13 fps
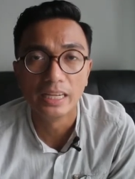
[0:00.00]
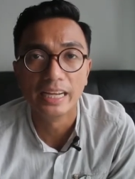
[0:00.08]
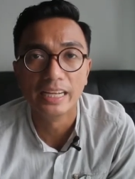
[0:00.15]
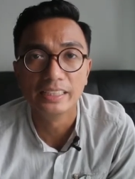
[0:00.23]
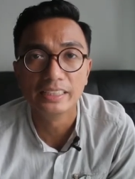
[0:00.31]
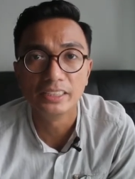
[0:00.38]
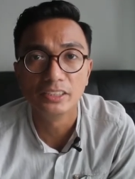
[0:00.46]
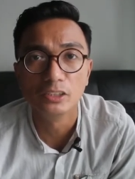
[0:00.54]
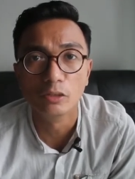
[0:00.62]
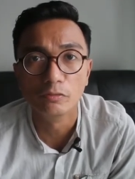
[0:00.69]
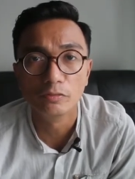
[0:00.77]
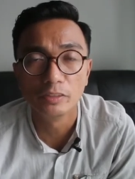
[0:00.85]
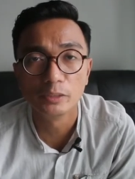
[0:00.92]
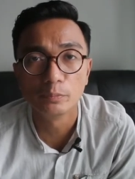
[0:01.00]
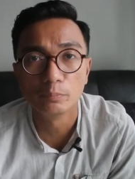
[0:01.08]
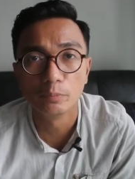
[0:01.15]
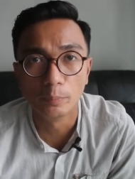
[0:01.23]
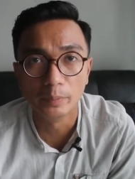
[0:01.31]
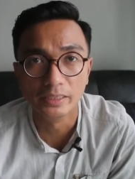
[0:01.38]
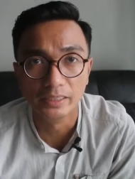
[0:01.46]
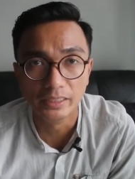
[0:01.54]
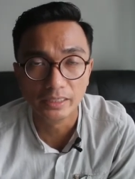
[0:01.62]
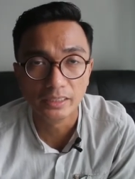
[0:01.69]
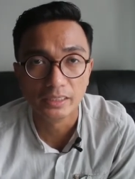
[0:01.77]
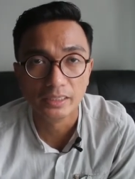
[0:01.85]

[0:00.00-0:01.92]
and this is your first property,